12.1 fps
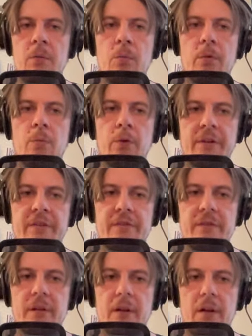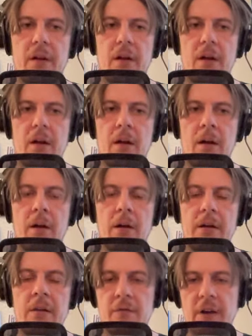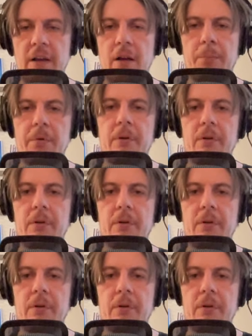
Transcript: with uh, envelope